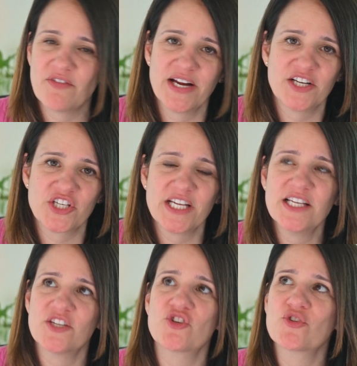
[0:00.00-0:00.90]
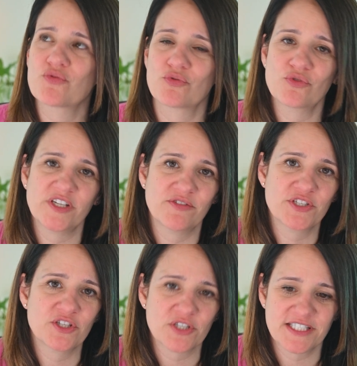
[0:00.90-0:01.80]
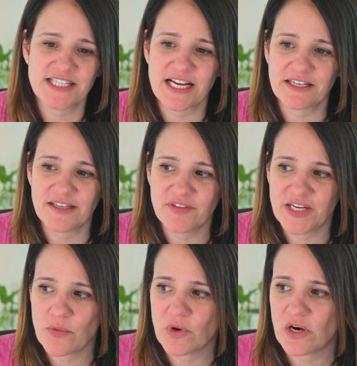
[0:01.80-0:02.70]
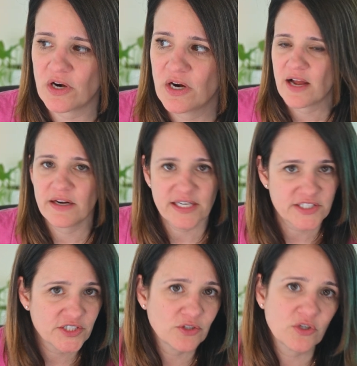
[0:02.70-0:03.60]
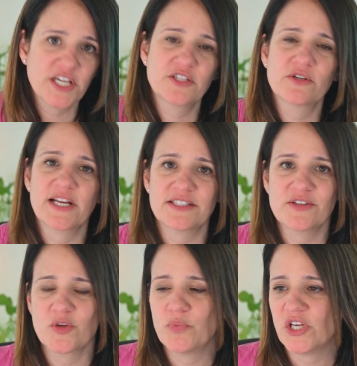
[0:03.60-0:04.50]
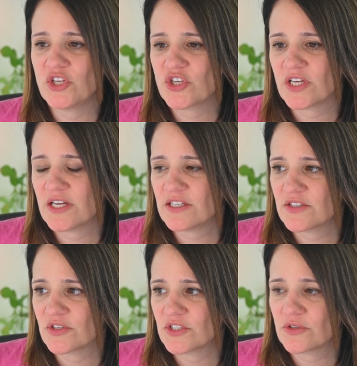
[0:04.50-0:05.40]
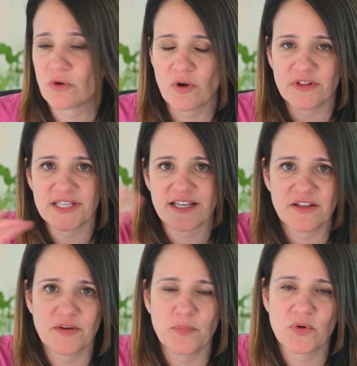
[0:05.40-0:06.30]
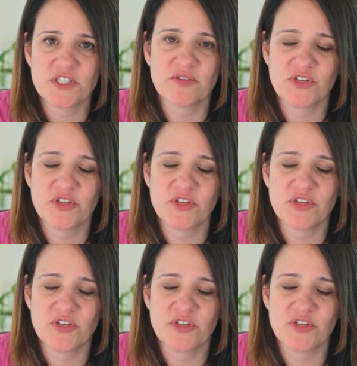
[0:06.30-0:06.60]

Ranch is truly resort style living, where unless you're looking to get to the beaches or to all these other points of